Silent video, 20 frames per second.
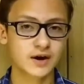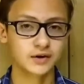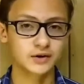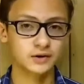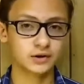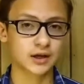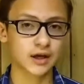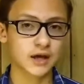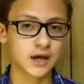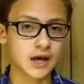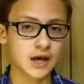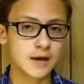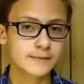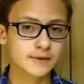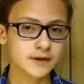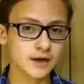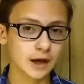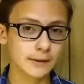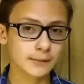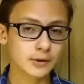record
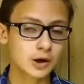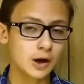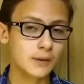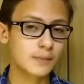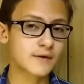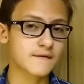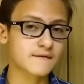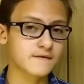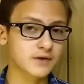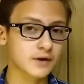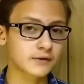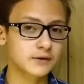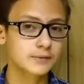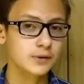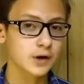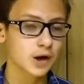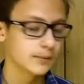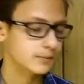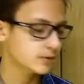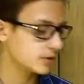began to become very
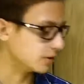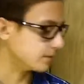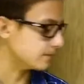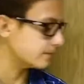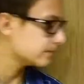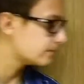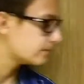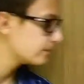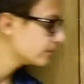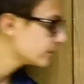popular.